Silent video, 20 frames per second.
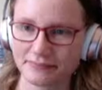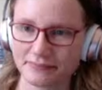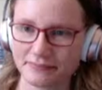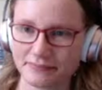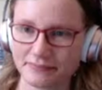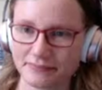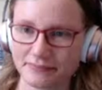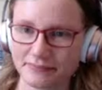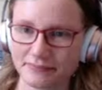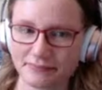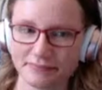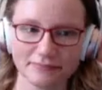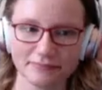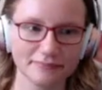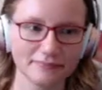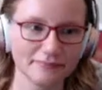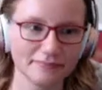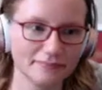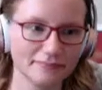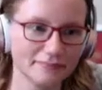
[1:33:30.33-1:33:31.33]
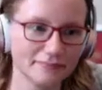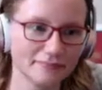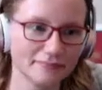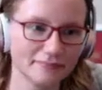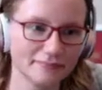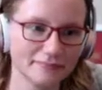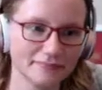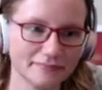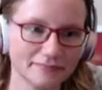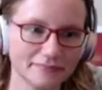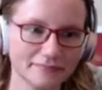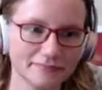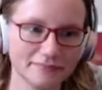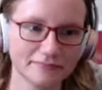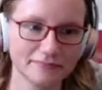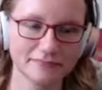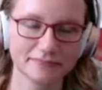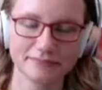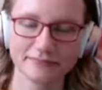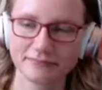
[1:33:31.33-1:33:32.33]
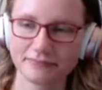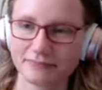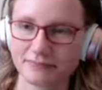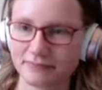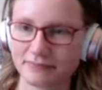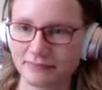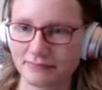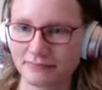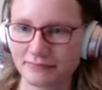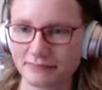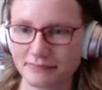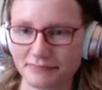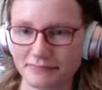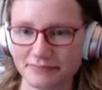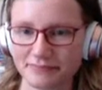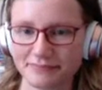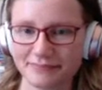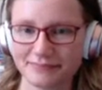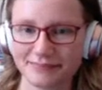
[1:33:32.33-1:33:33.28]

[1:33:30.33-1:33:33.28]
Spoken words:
N and S at the end of a word is because